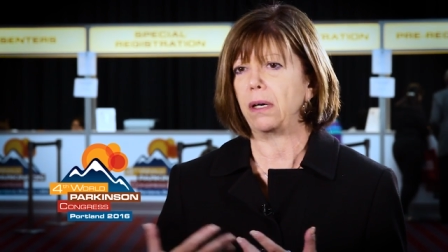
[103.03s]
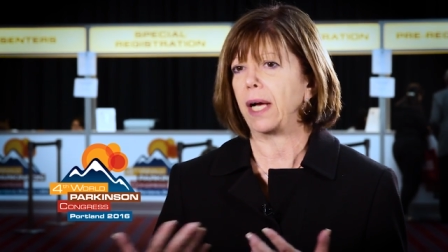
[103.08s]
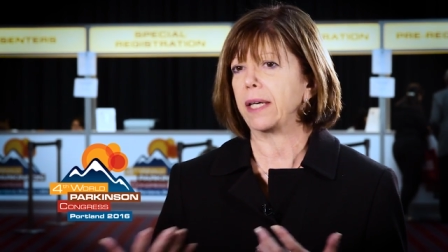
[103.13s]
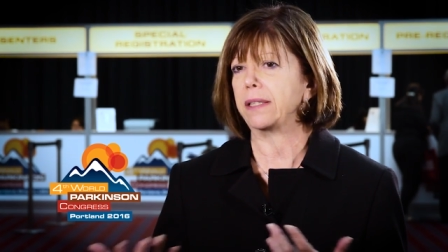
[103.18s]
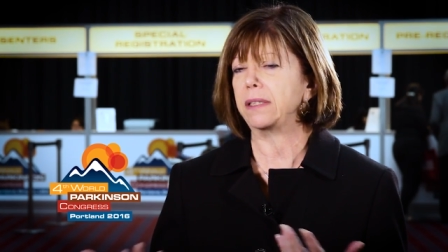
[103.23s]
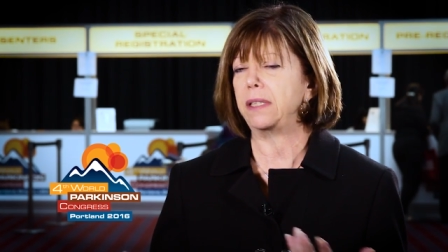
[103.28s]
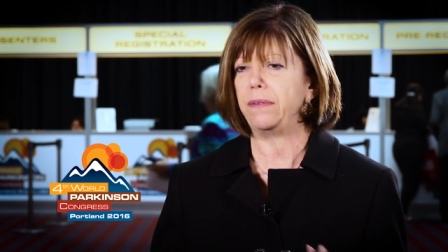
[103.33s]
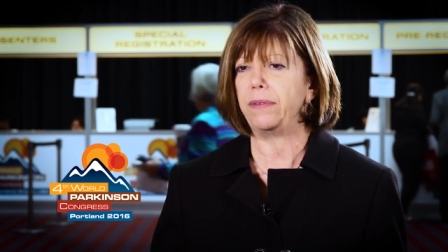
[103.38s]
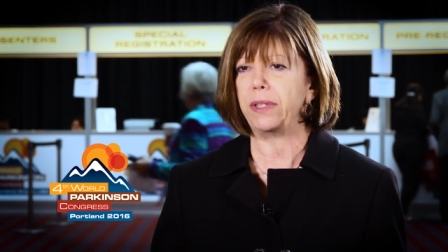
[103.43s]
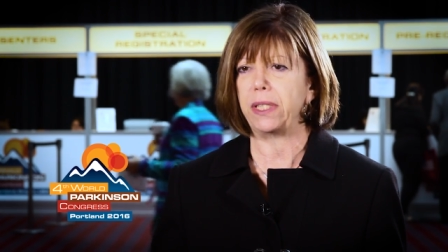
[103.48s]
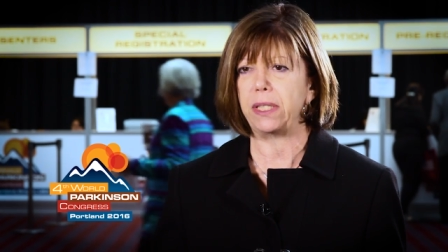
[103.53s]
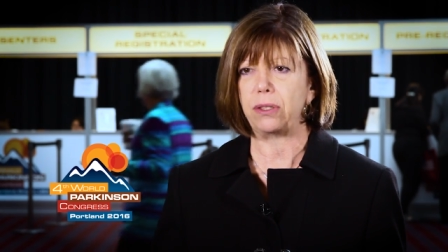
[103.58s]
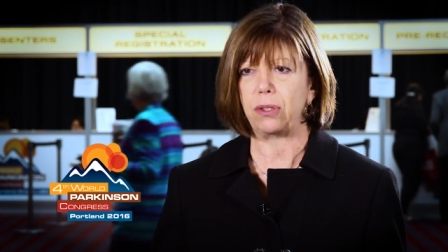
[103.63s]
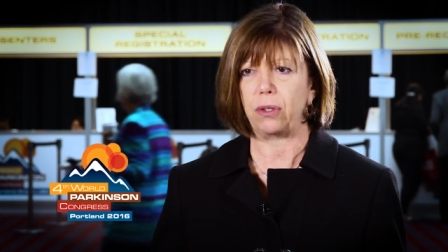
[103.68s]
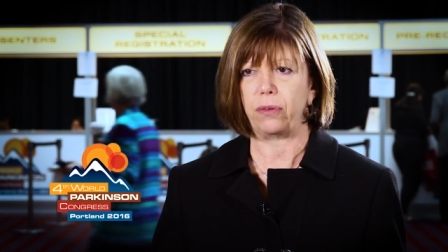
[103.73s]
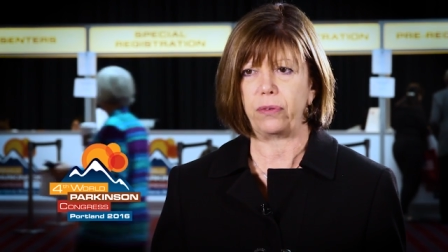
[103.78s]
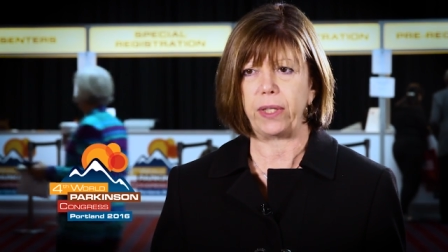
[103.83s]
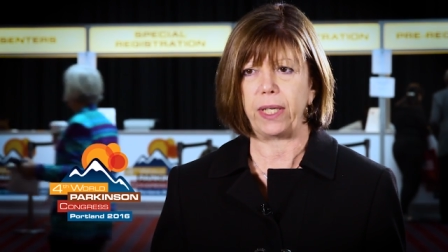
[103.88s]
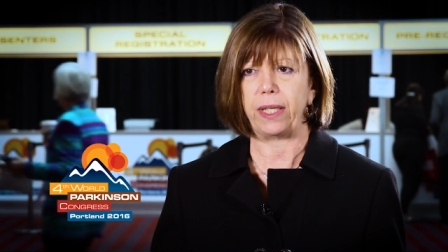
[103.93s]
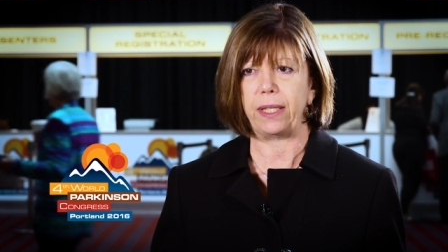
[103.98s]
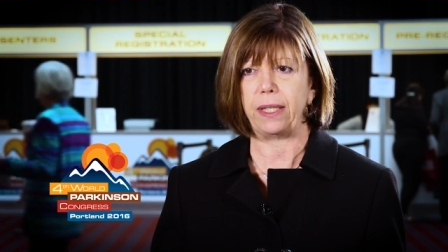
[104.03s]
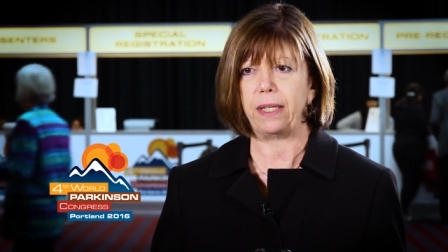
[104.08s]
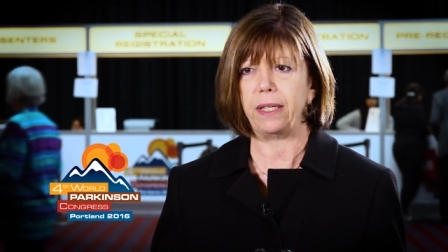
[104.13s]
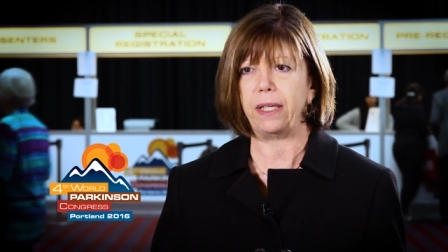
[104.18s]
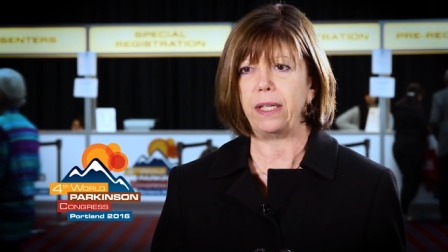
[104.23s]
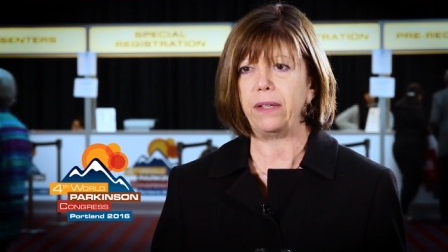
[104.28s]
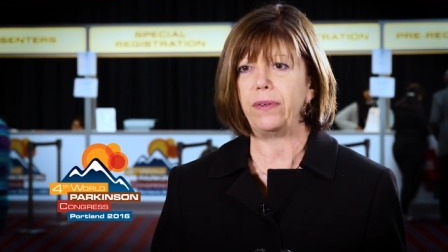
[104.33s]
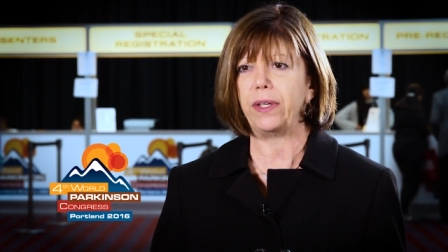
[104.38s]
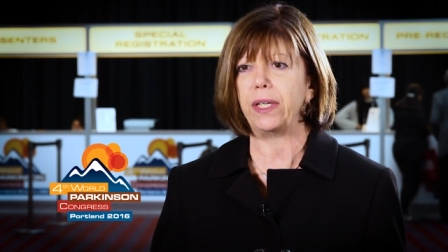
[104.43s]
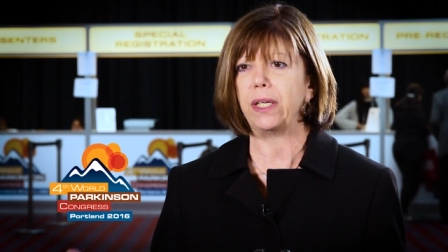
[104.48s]
activities of daily
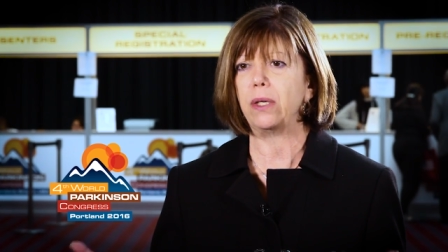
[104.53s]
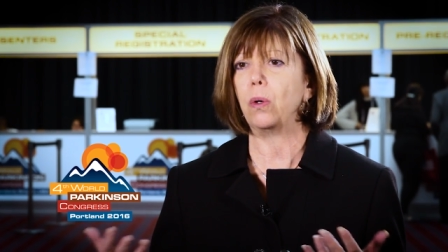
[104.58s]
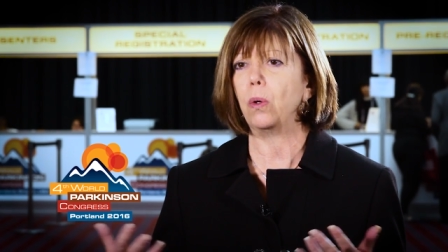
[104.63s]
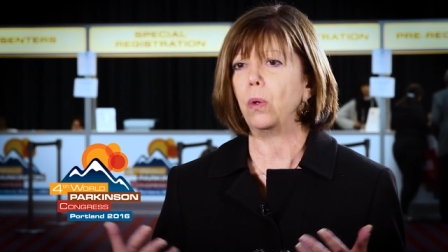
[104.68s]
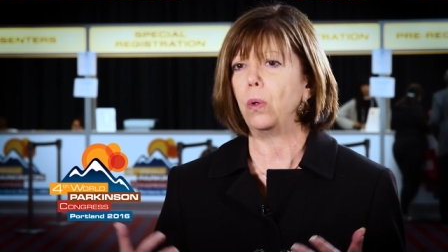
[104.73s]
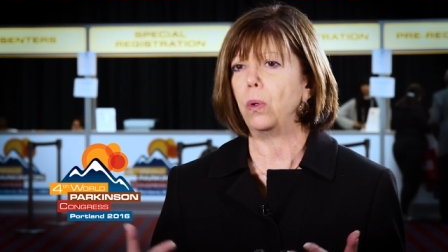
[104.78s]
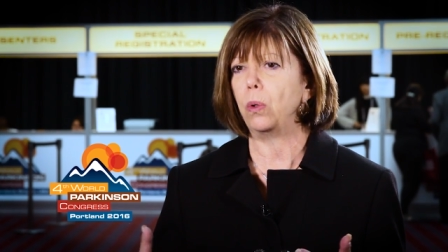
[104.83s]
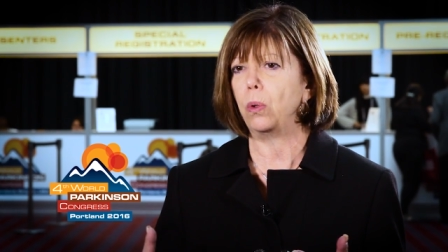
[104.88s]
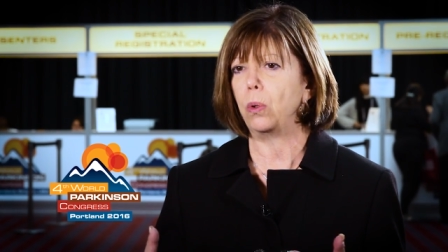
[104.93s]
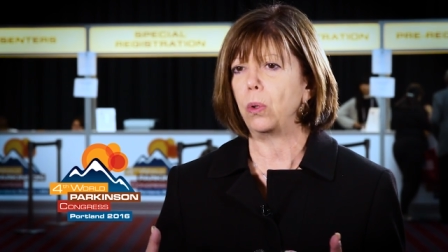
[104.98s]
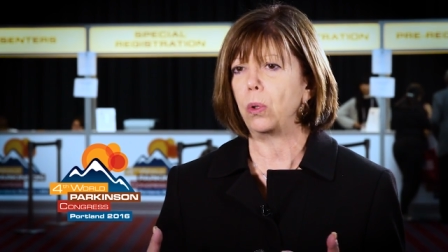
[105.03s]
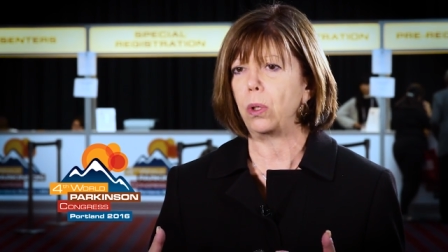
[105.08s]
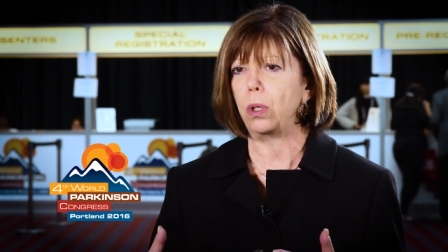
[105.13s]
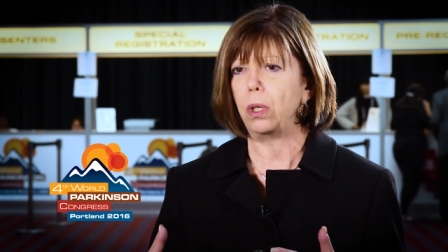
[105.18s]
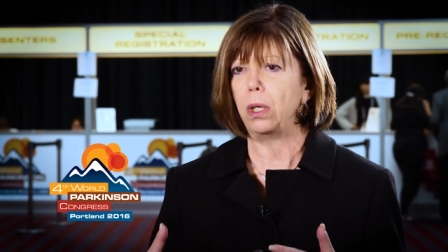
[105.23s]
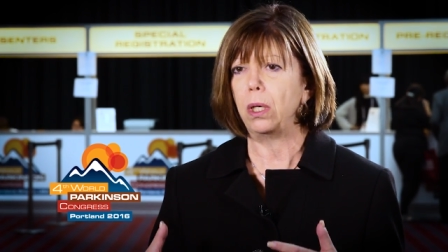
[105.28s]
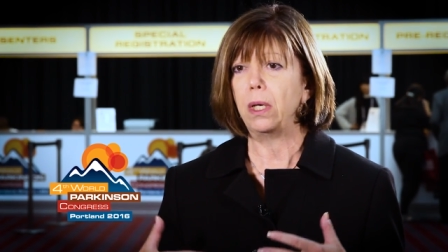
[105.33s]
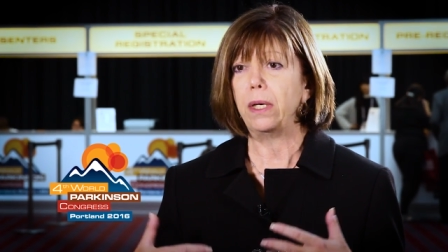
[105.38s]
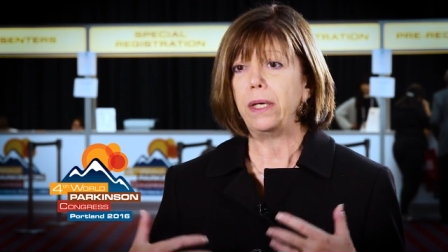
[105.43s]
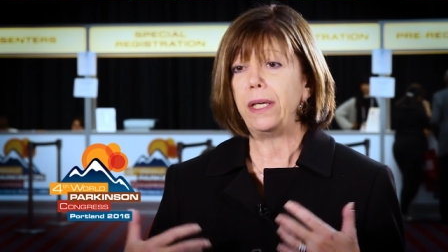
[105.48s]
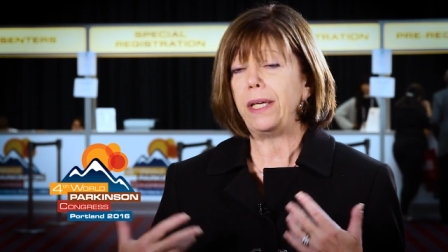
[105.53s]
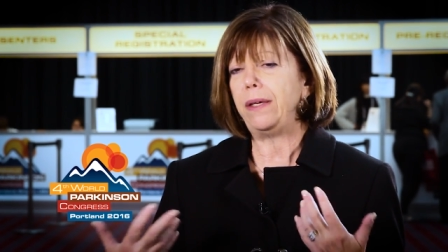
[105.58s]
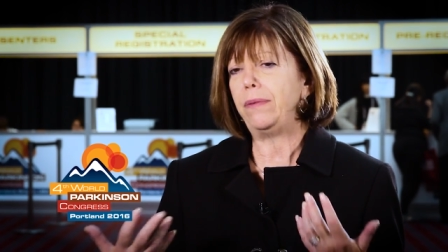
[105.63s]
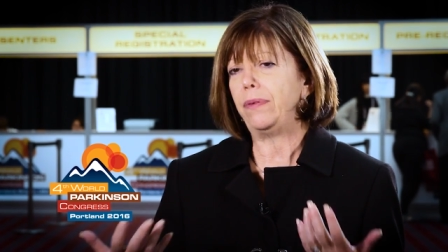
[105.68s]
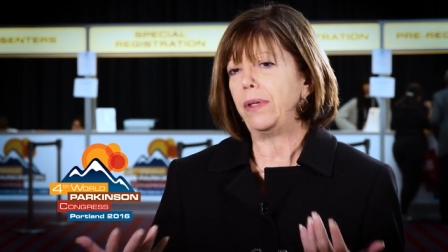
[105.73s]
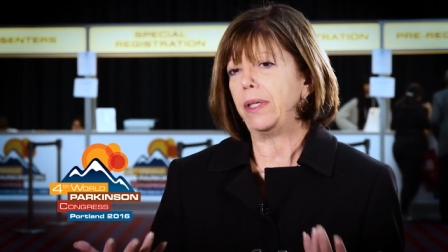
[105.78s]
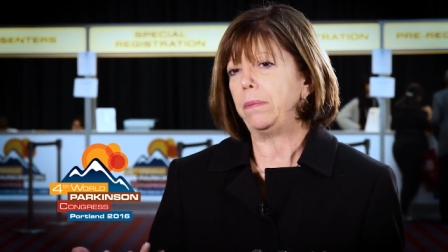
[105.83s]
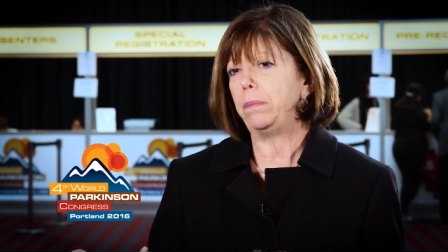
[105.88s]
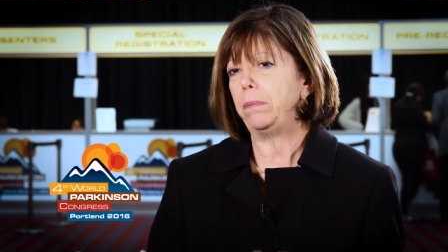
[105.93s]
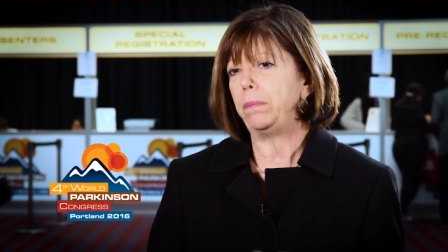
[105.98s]
living or
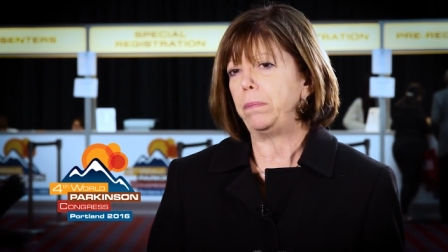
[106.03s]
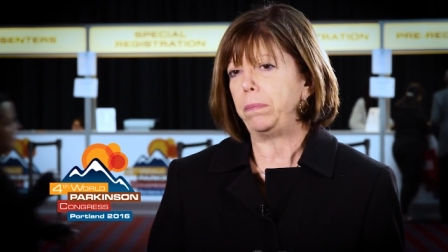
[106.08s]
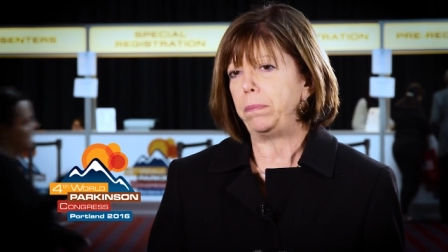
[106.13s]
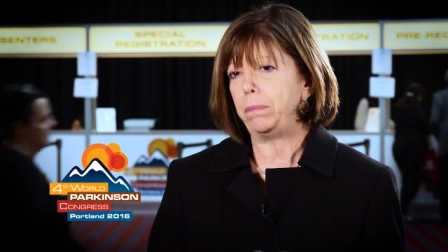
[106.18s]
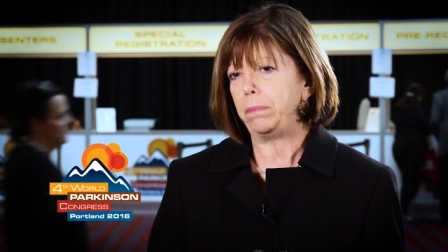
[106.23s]
even